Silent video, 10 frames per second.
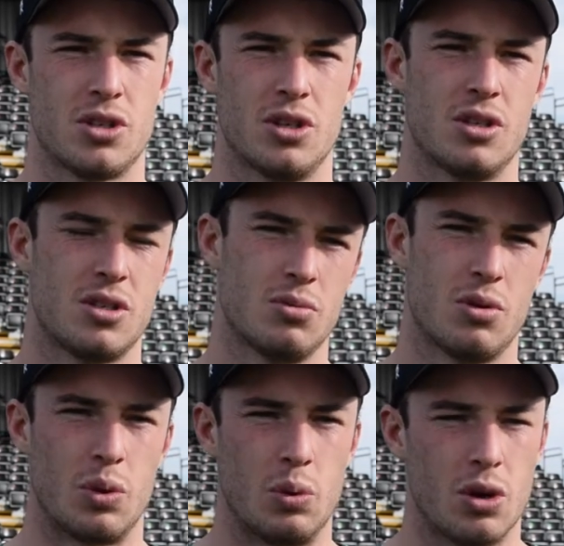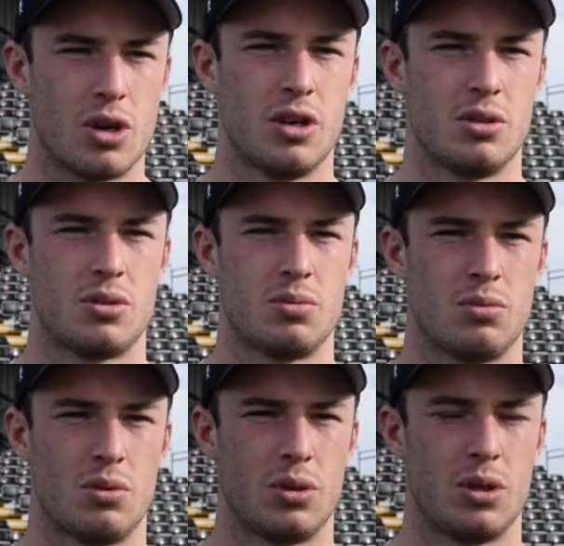so that's all we work on, is
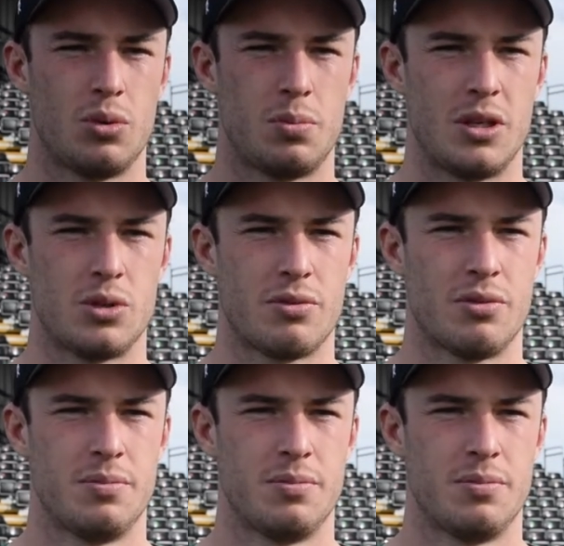what we were pleased with.